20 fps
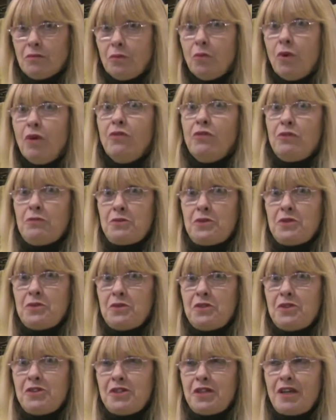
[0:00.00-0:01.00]
want them
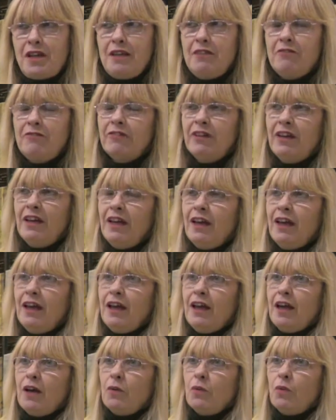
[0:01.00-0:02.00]
to achieve,
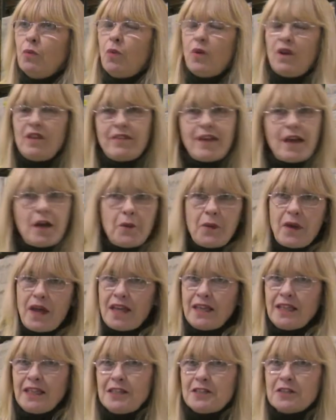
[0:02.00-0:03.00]
without
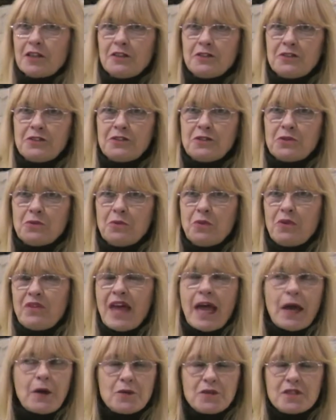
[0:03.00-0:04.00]
any dust,
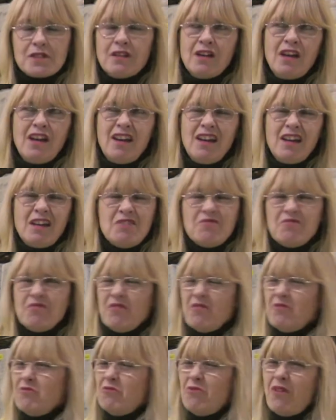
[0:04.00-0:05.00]
without
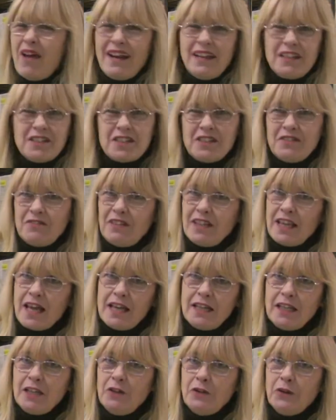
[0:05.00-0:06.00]
relatively
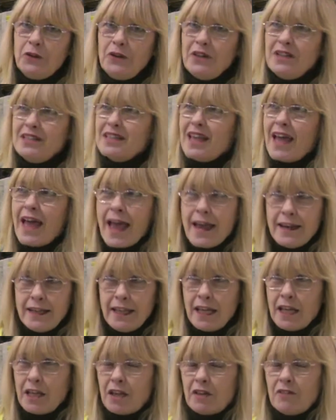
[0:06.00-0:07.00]
any noise,
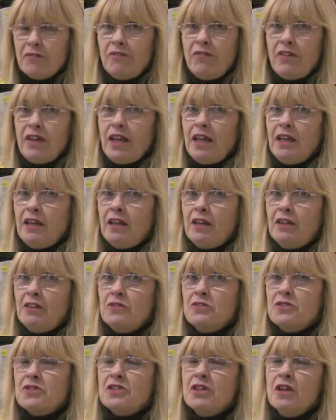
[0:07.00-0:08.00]
any
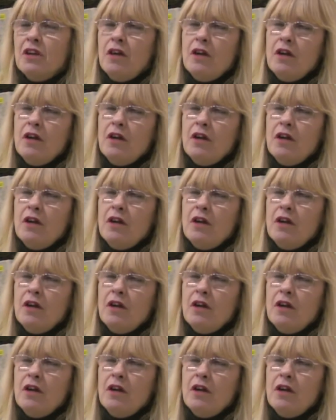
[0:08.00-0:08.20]
inconvenience,